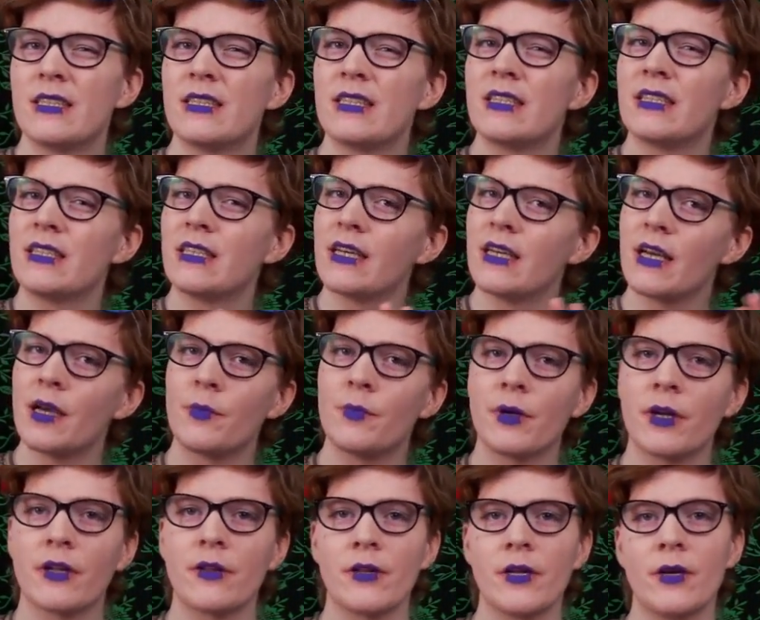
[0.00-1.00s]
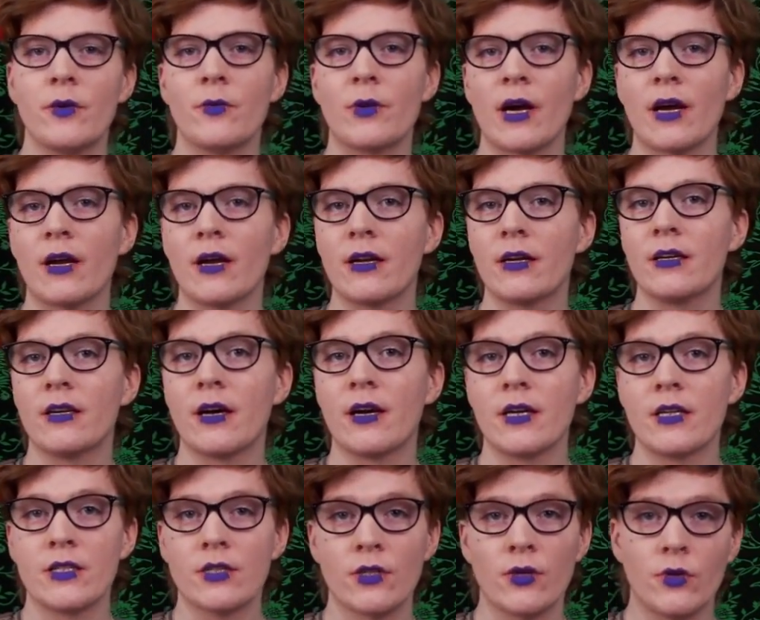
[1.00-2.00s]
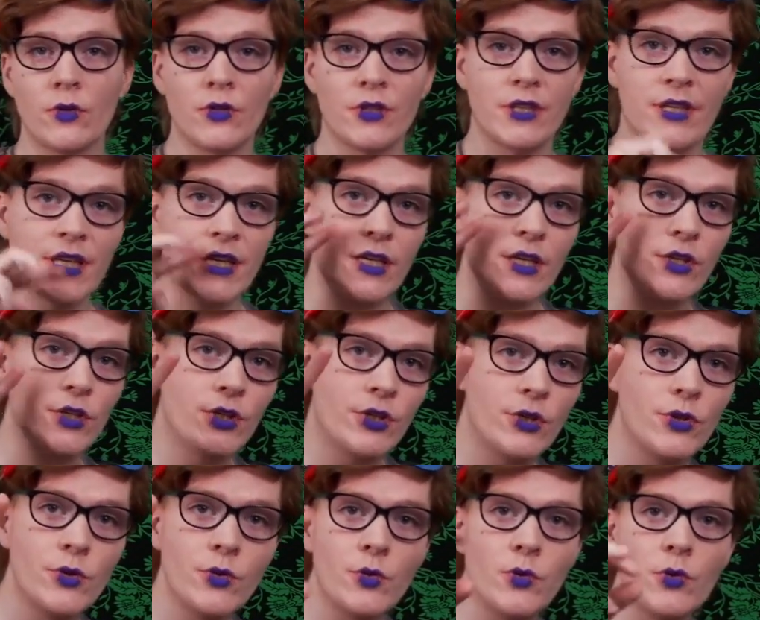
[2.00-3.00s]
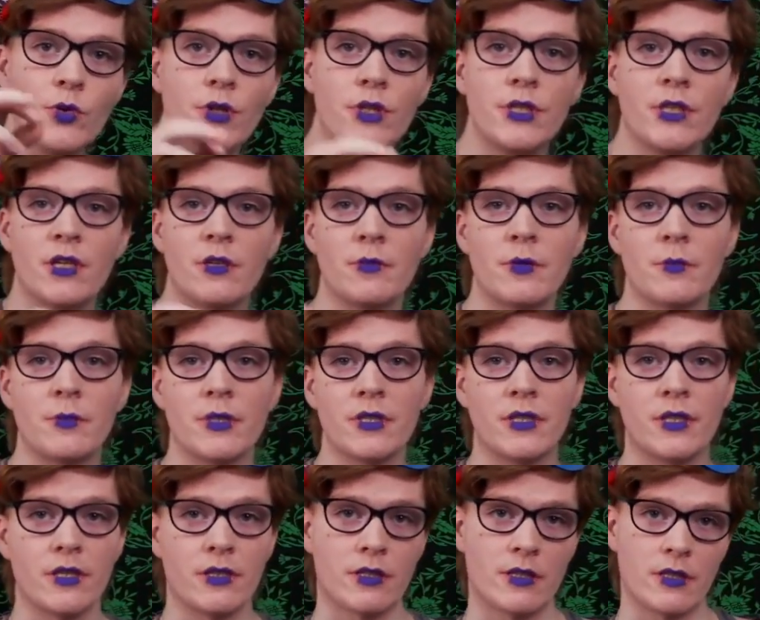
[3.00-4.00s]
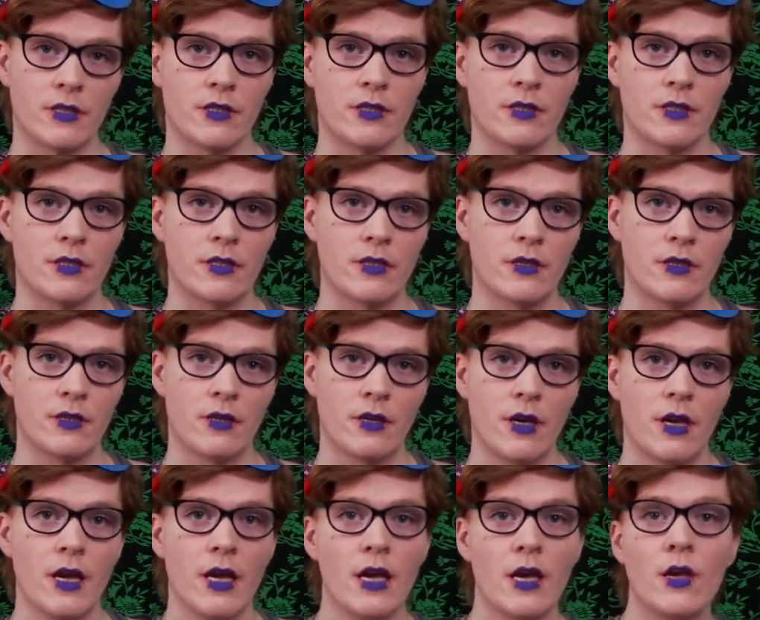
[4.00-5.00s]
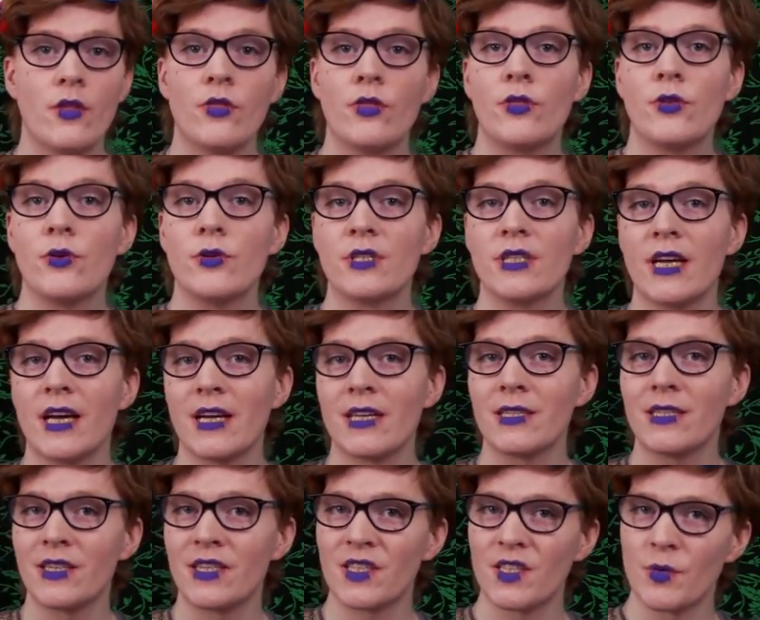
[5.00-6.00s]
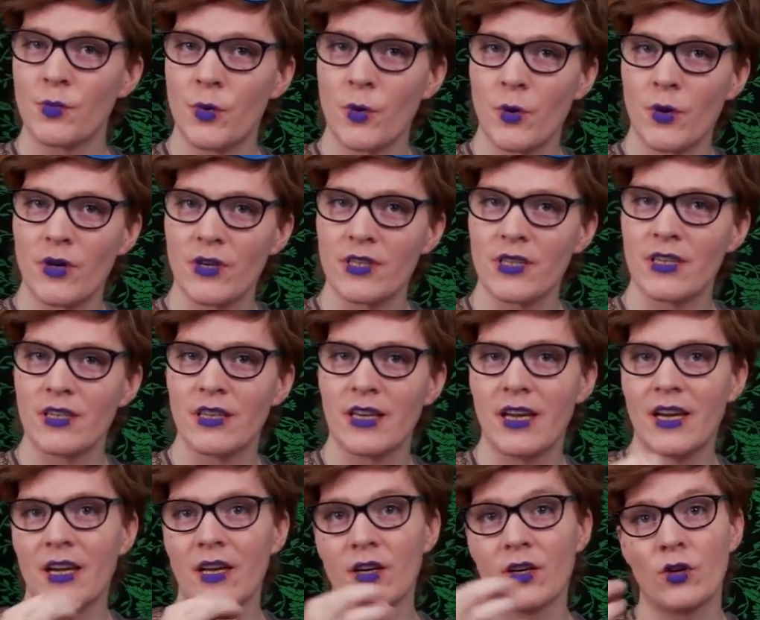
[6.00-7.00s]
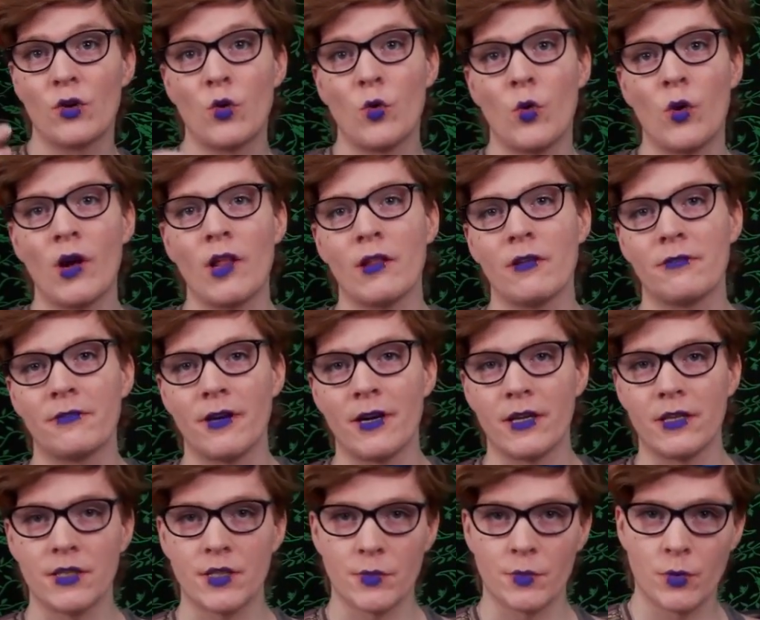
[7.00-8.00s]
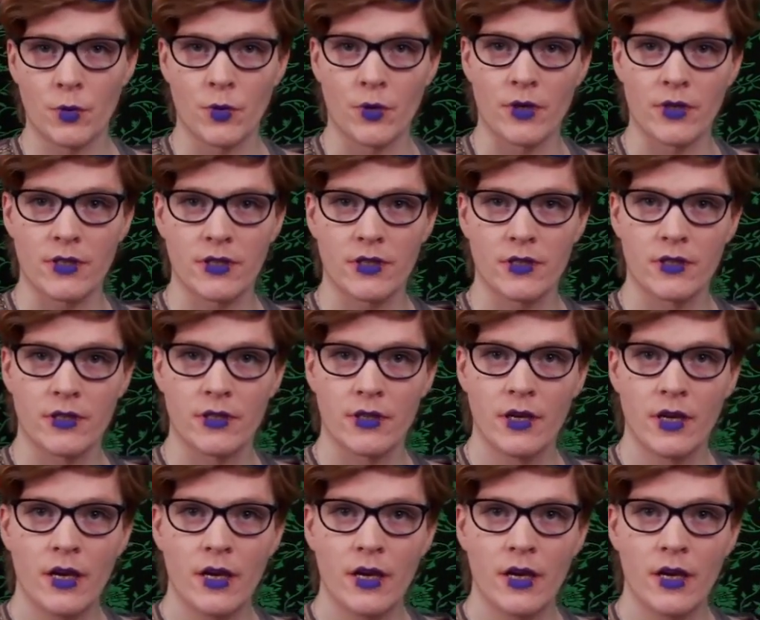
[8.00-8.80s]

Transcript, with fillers: typically recognize only two legitimate positions enthusiastic support and qualified support.